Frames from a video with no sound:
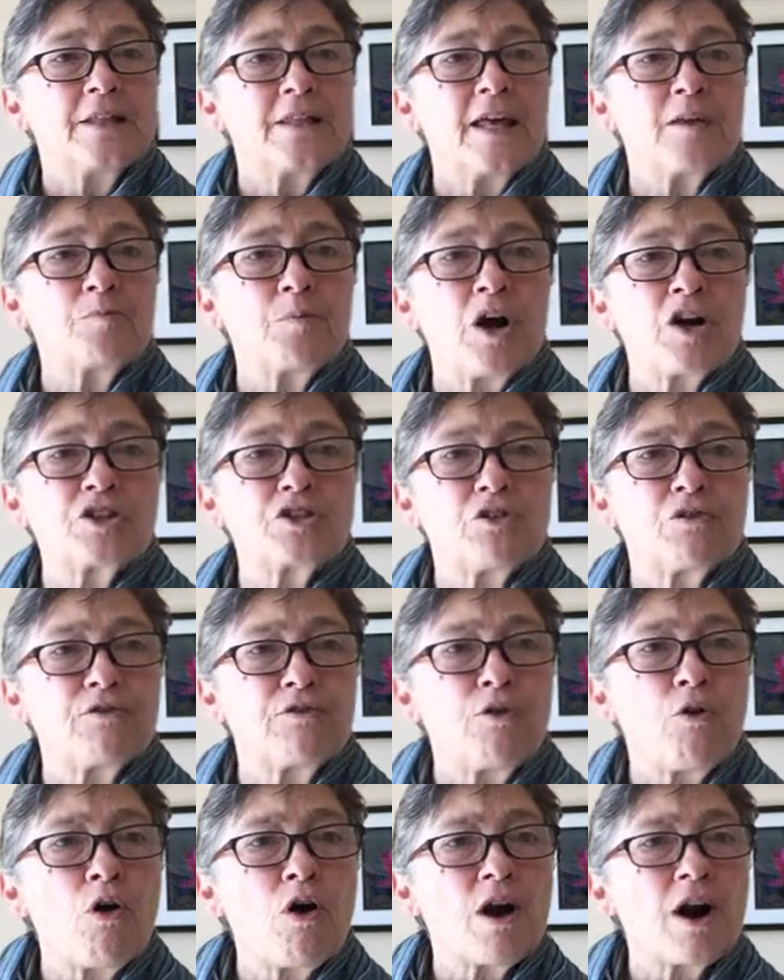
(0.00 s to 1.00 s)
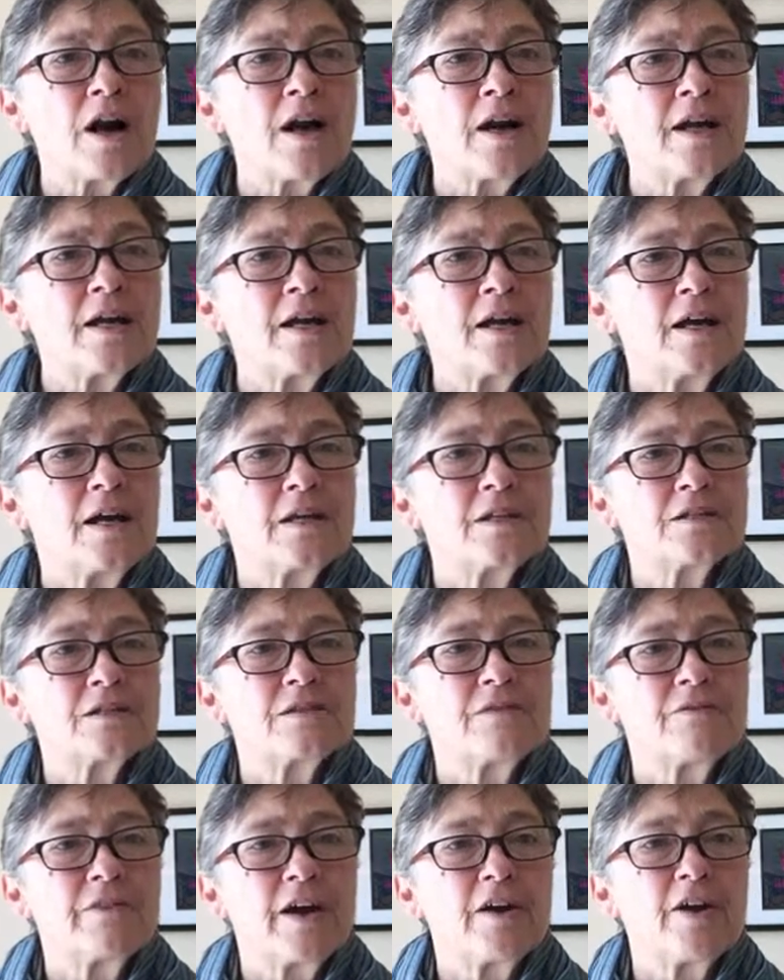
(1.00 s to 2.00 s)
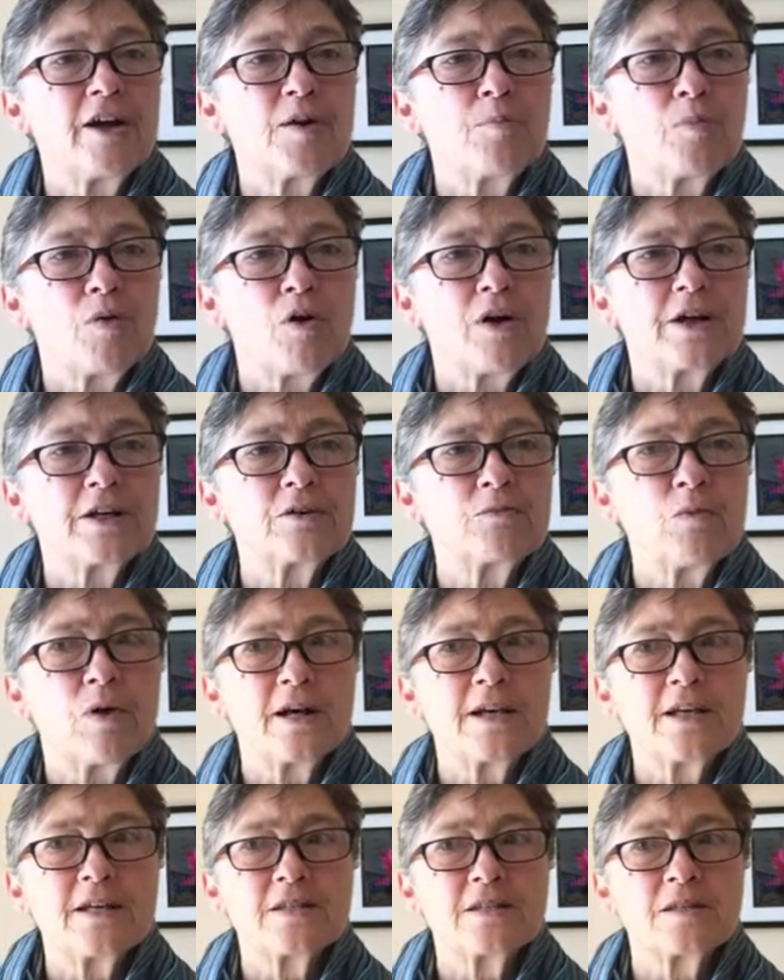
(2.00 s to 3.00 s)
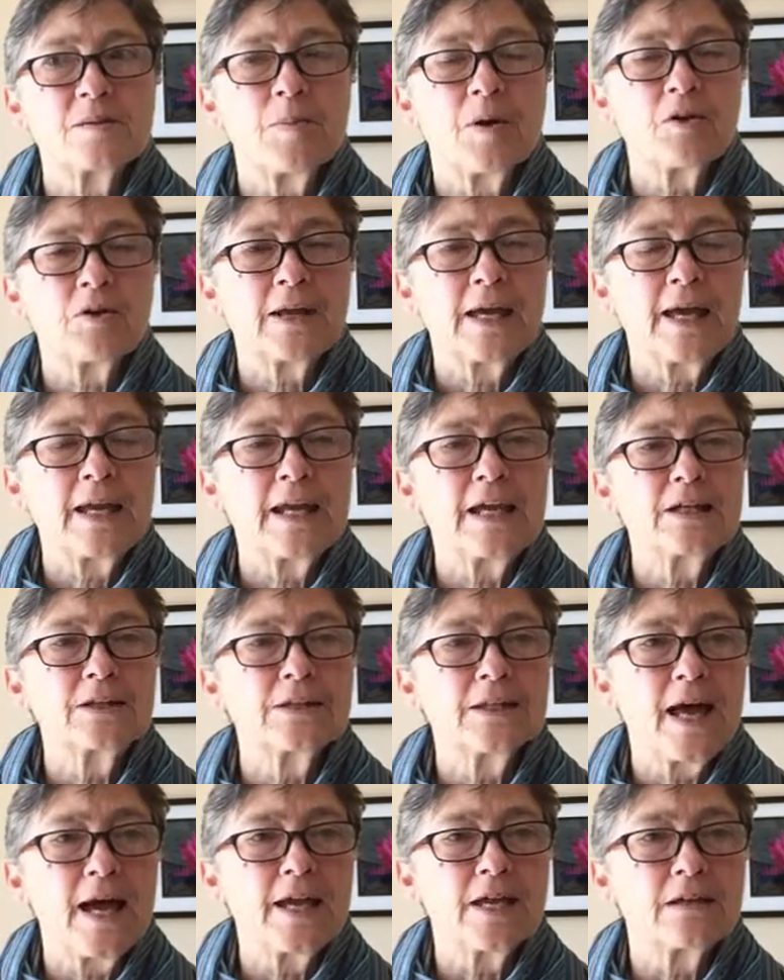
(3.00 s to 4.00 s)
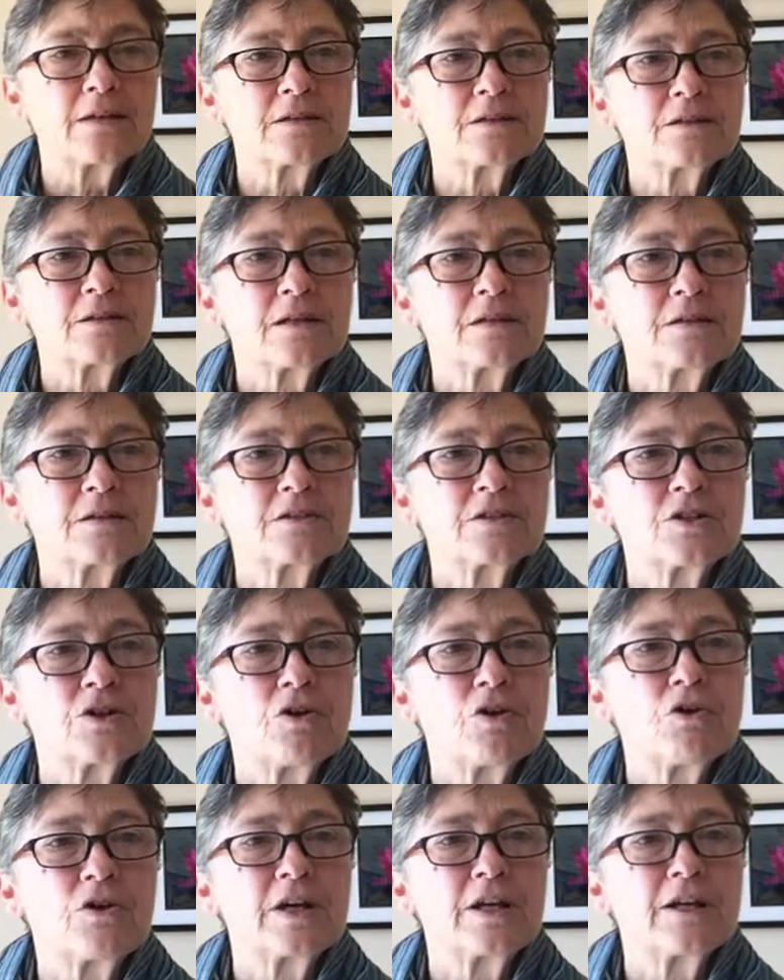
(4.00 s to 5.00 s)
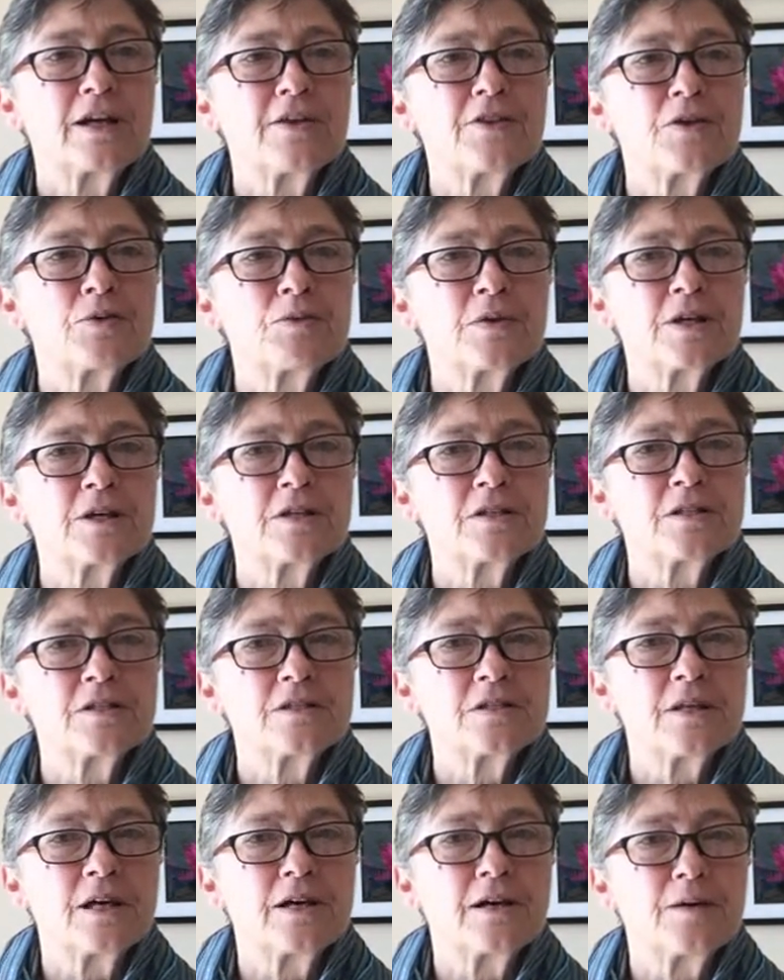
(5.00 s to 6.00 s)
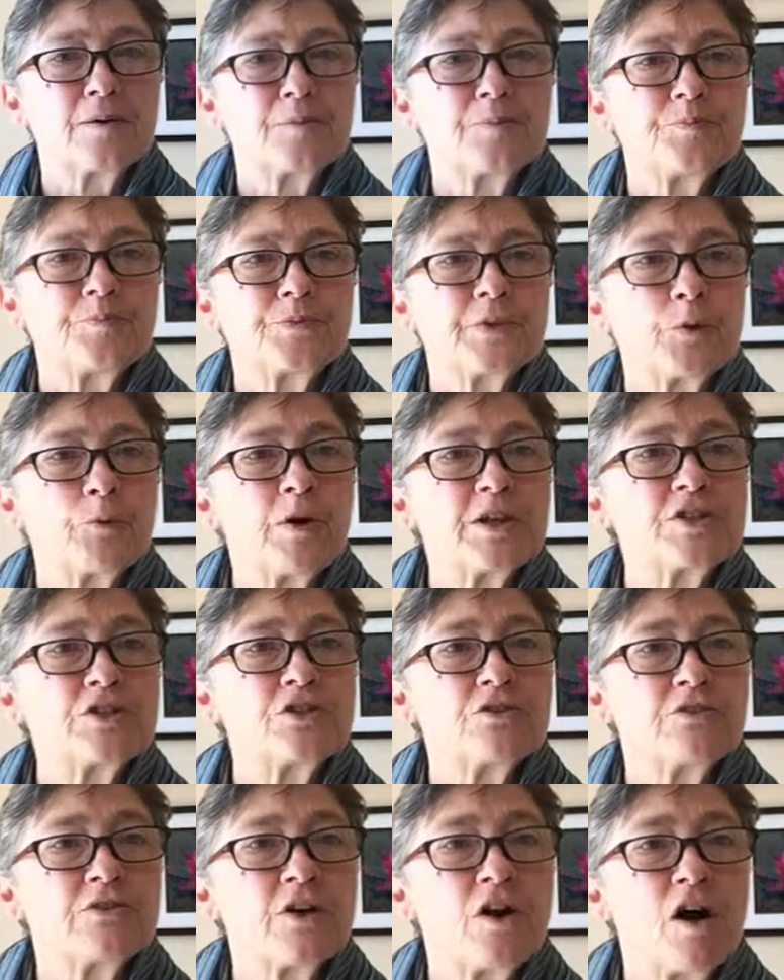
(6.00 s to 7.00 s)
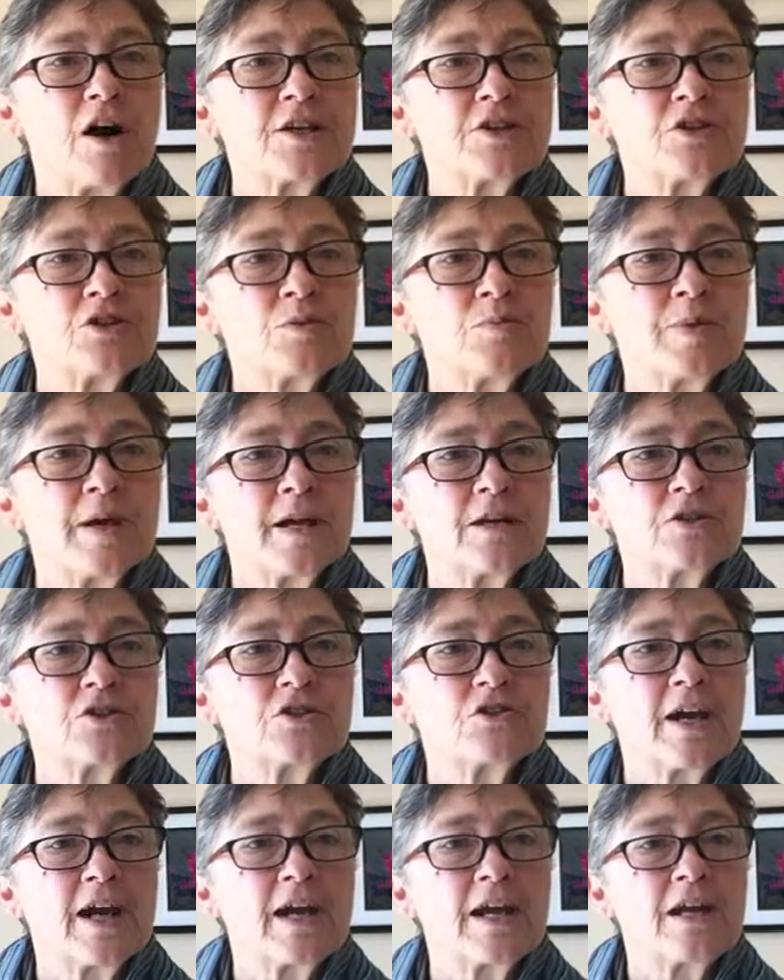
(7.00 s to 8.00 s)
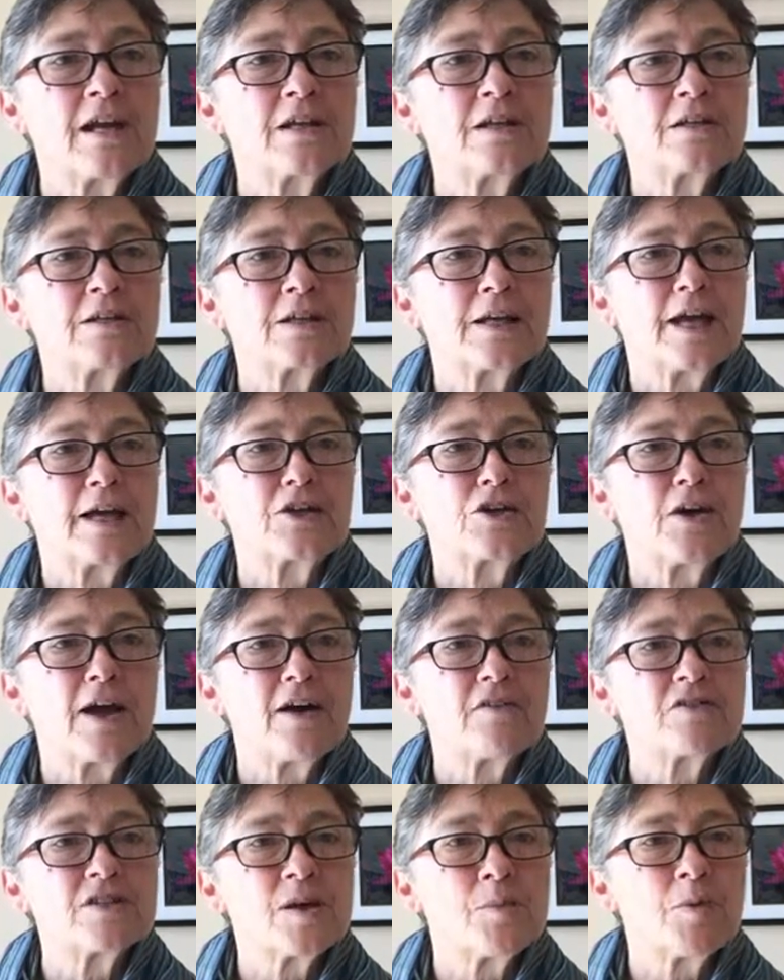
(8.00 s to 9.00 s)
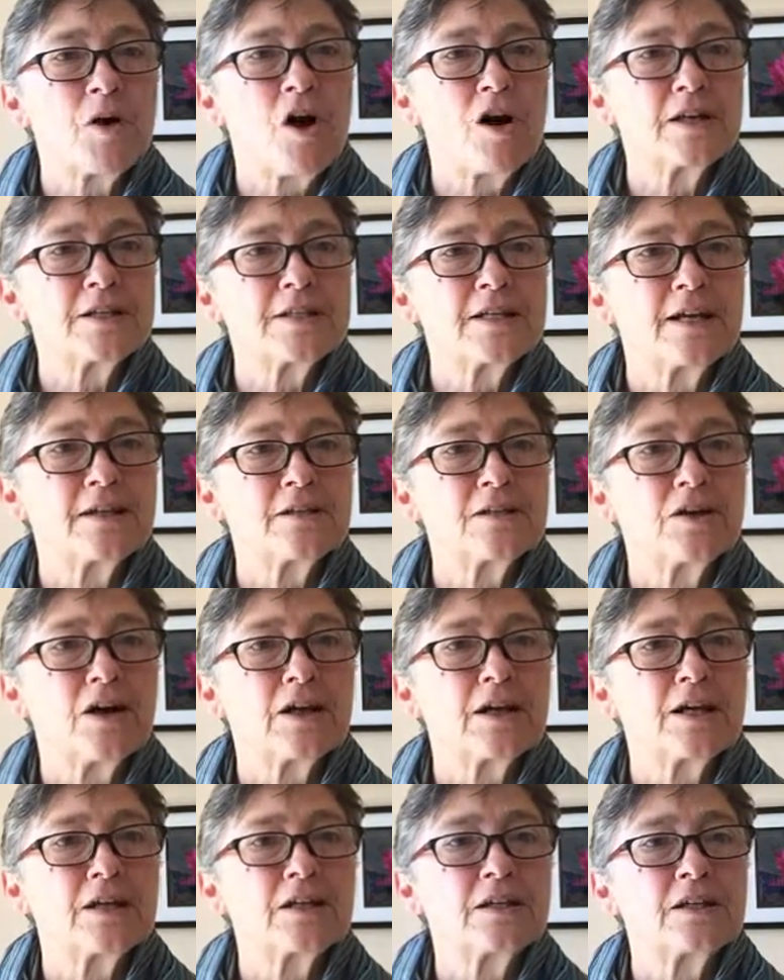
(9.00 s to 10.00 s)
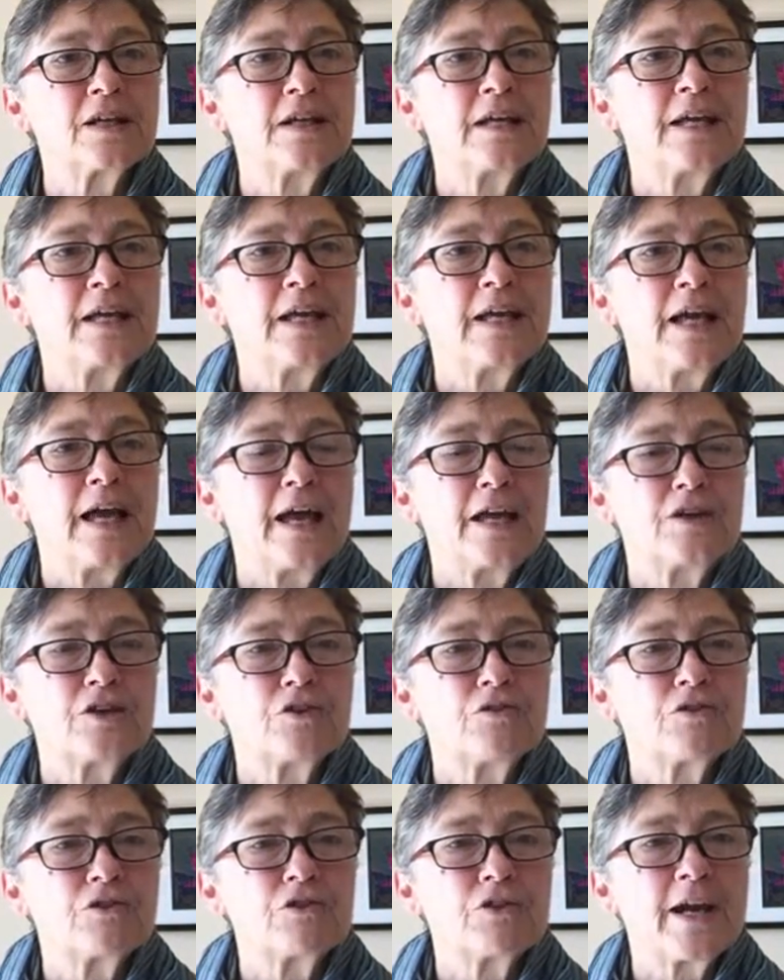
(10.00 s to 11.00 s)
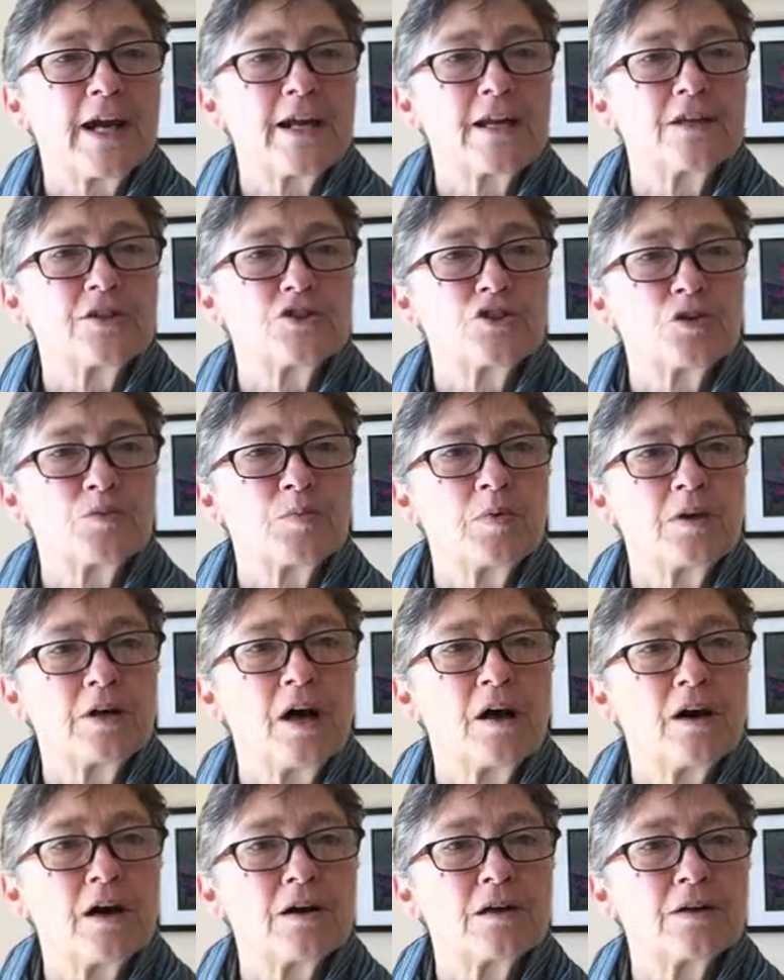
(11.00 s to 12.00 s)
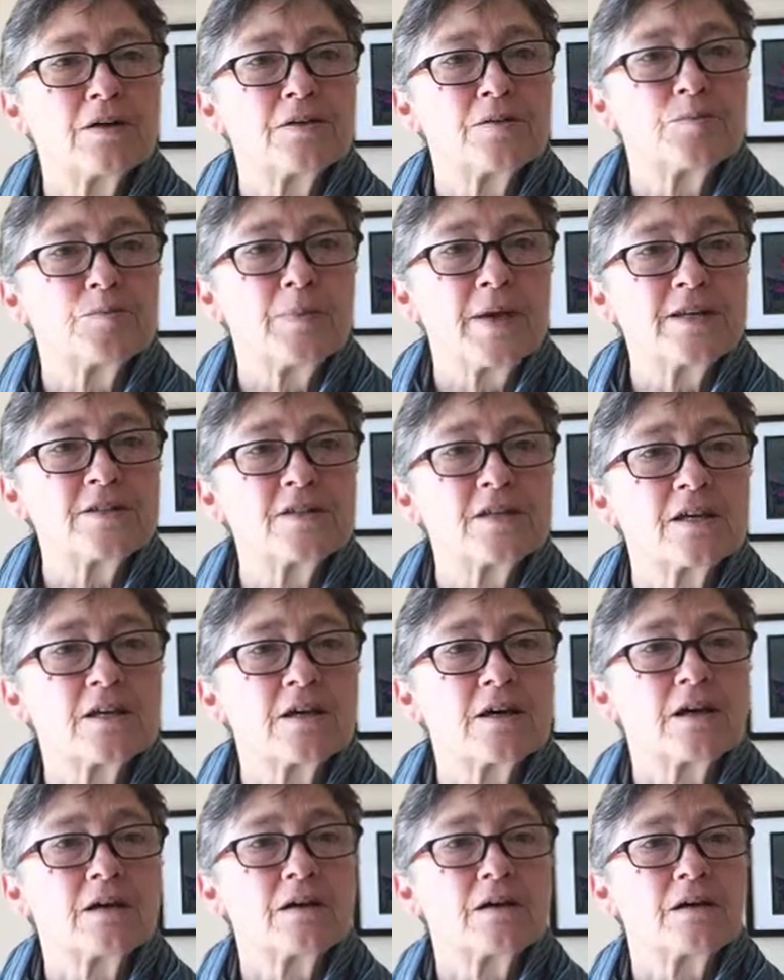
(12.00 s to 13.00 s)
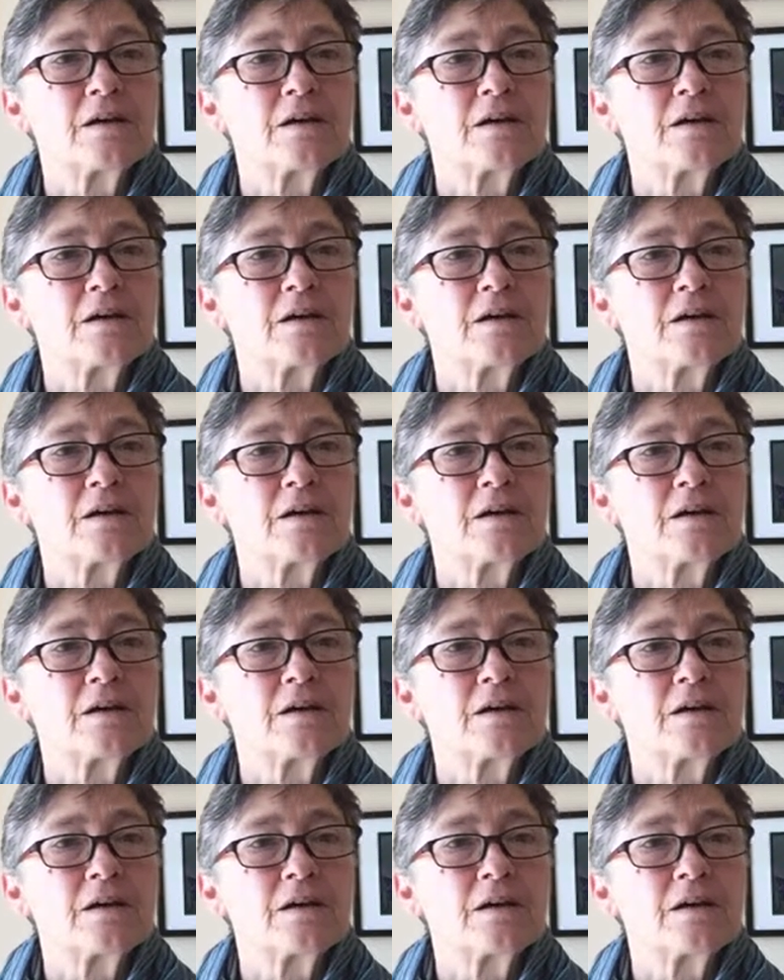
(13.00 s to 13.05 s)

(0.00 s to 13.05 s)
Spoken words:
Then Module 4 is a very important one. It's about getting likes. So in other words, once you've got your page created and you have some content on it and you've created your basic